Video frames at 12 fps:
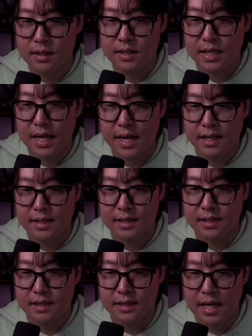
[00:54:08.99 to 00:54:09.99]
take
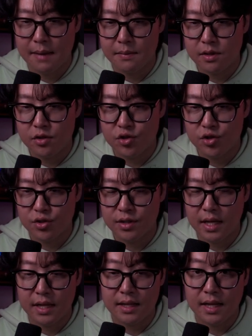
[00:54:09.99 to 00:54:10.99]
damage.
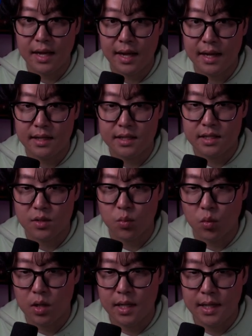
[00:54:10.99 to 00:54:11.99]
And then this is
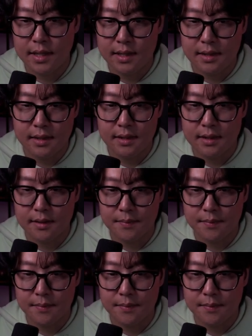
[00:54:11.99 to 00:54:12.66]
1.